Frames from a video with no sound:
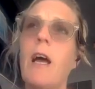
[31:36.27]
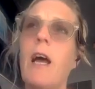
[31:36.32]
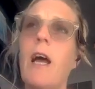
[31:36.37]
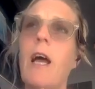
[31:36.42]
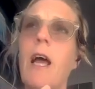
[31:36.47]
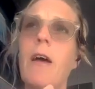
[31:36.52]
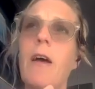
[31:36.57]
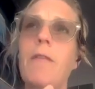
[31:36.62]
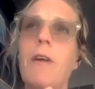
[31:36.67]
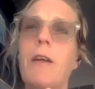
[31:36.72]

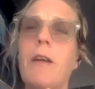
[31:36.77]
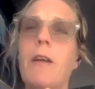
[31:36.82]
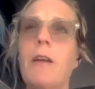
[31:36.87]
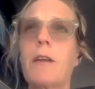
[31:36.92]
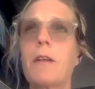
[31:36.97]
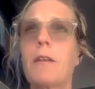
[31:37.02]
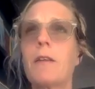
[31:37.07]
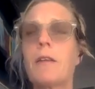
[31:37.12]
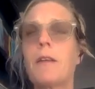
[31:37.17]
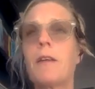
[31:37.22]
I have a,
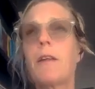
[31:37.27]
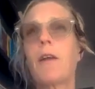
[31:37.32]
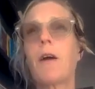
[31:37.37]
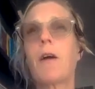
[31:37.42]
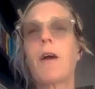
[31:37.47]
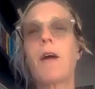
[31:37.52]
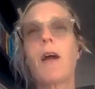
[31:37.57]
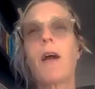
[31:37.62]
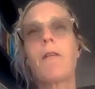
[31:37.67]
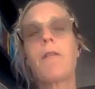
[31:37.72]

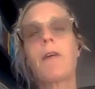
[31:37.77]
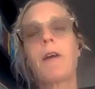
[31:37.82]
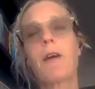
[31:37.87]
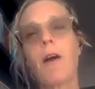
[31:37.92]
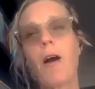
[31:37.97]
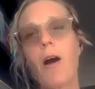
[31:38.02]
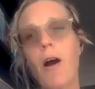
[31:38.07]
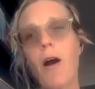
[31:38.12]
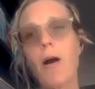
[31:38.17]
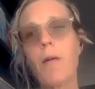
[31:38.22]
I have a
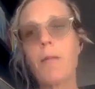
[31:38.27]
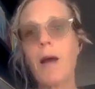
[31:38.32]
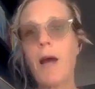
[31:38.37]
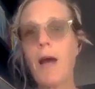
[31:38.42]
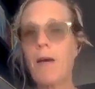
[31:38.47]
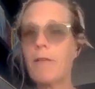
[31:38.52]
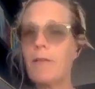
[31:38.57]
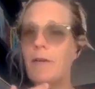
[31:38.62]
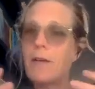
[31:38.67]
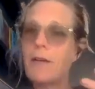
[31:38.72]
calm, I
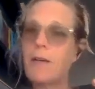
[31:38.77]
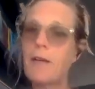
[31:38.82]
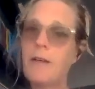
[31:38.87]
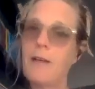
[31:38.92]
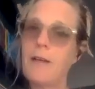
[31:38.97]
have a